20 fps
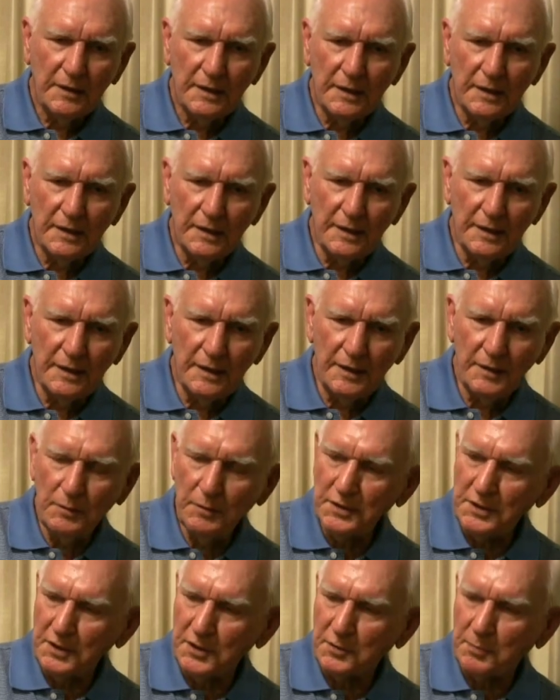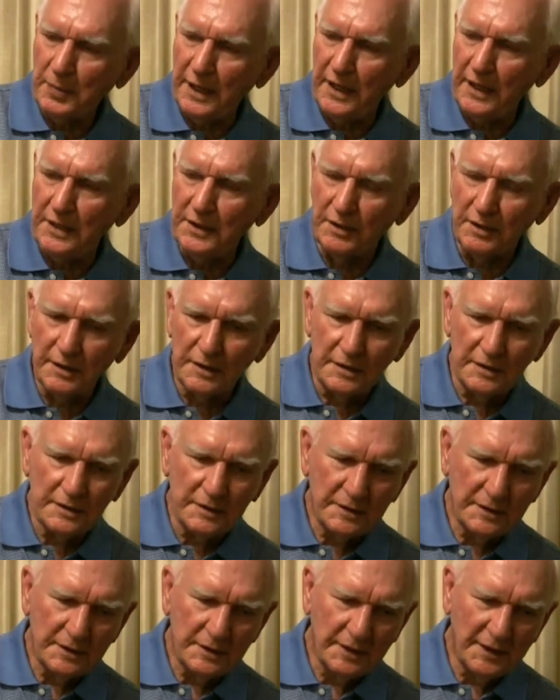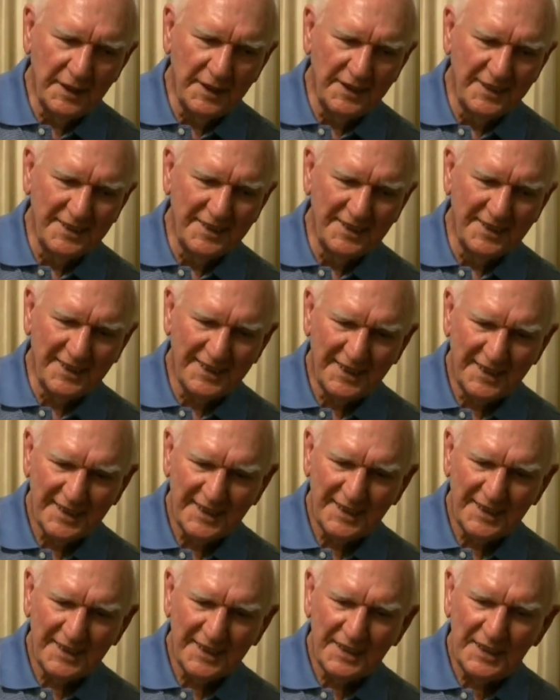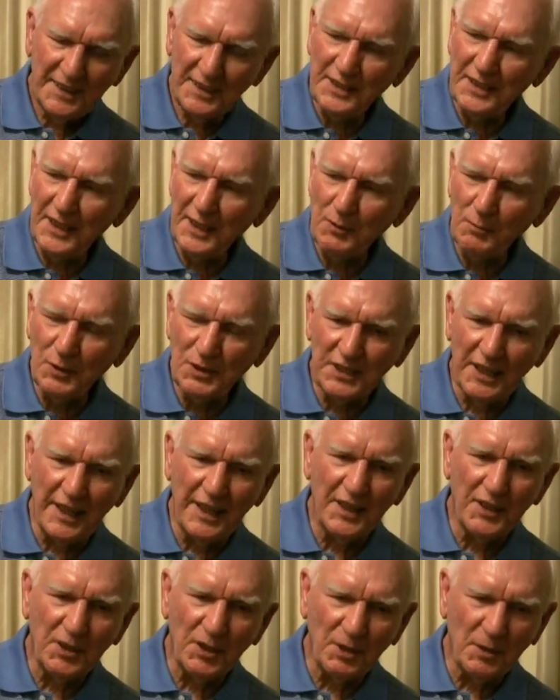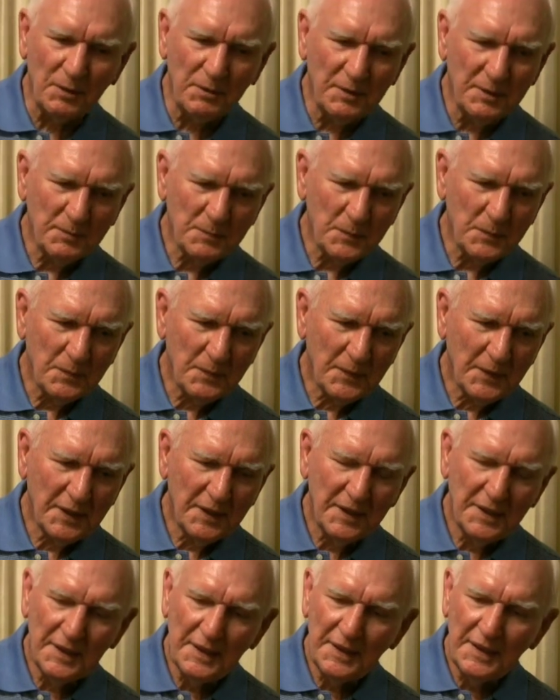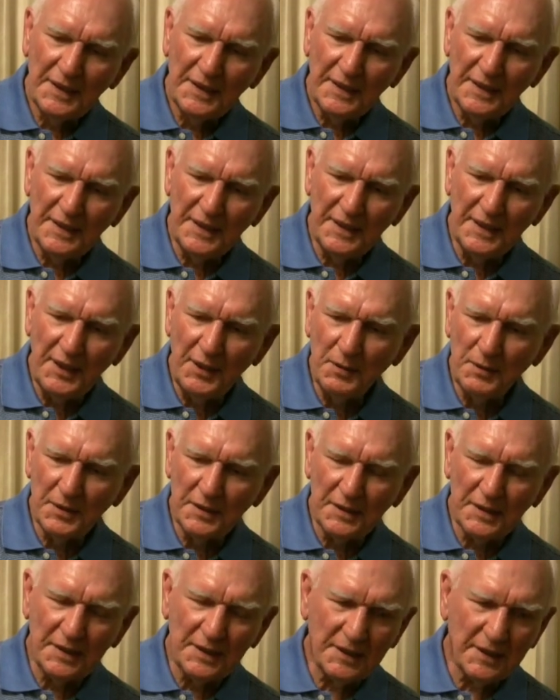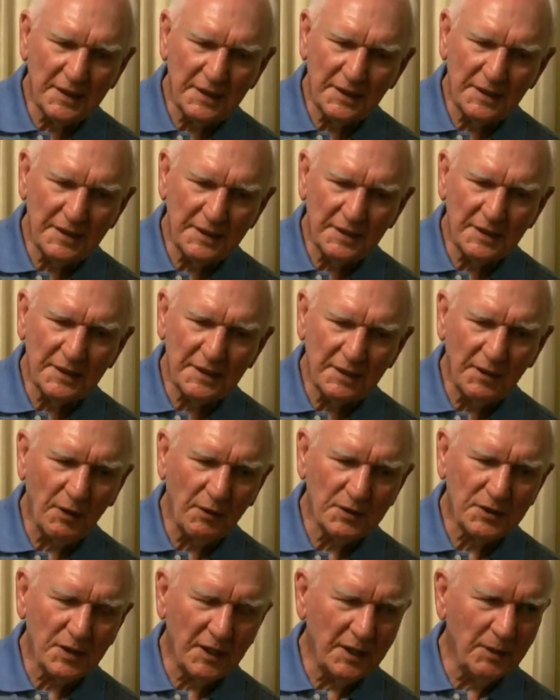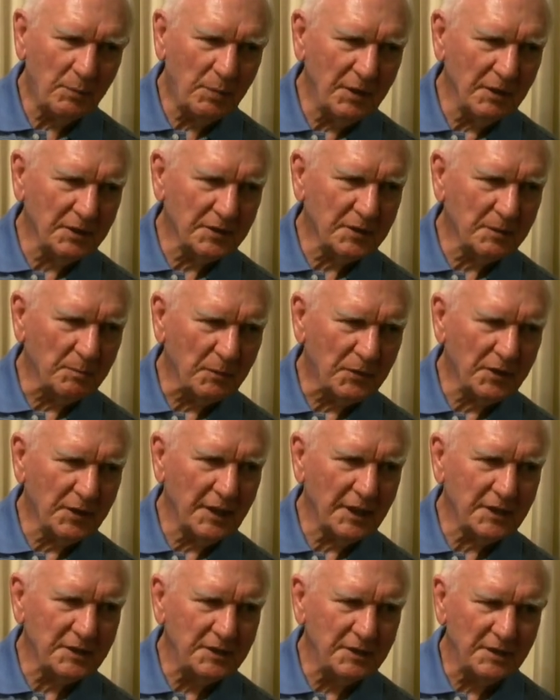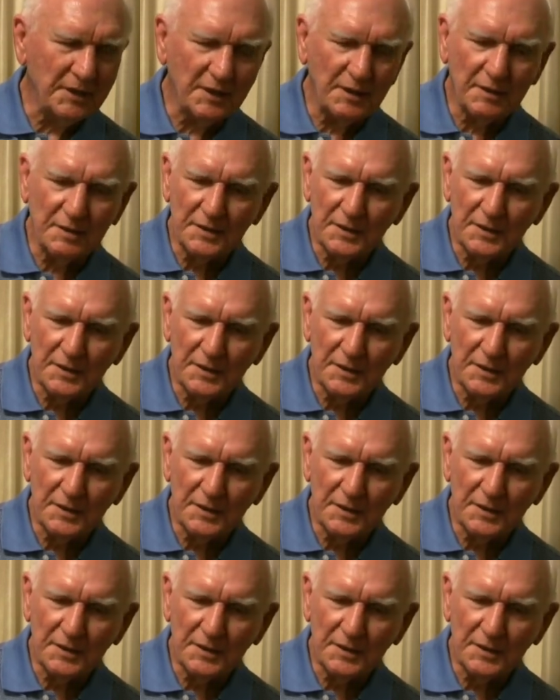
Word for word: Uh, he was a Spaniard. Mm-hmm. His name was Anton, mm -hmm. and he was always trying to pull some tricks, you know.